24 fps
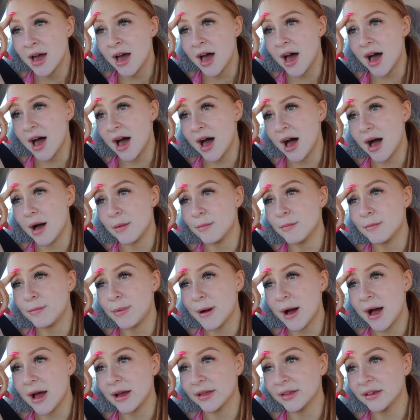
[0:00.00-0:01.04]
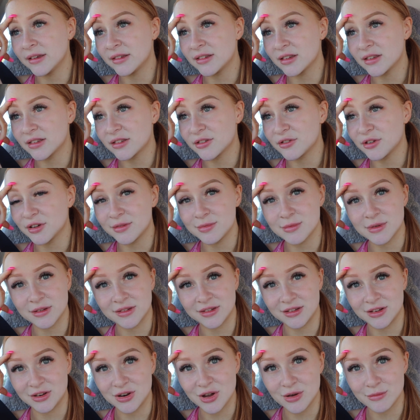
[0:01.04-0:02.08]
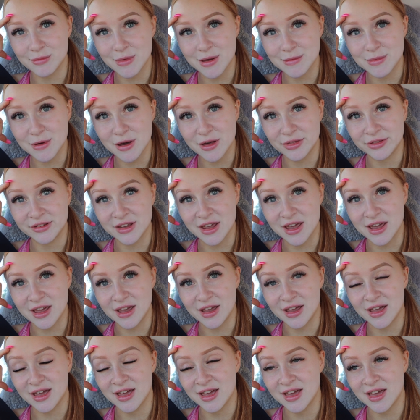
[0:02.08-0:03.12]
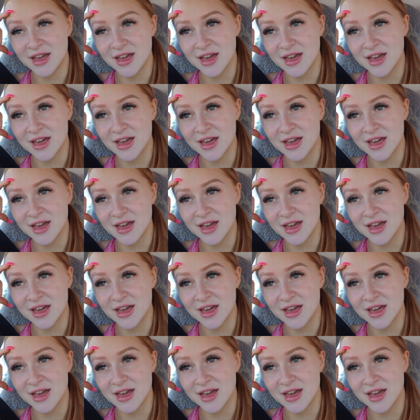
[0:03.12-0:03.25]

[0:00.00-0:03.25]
But at least it's Christmas and not my birthday.